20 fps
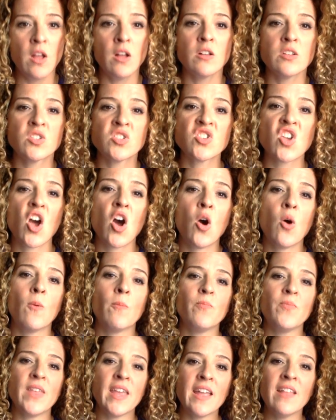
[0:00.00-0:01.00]
So
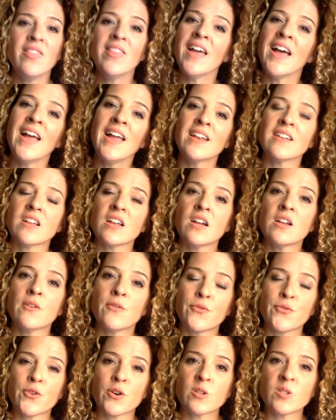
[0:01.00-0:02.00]
in that kind
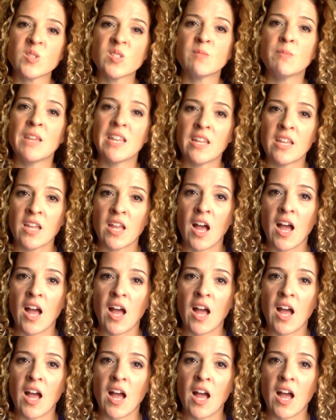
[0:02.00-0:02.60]
of first meeting,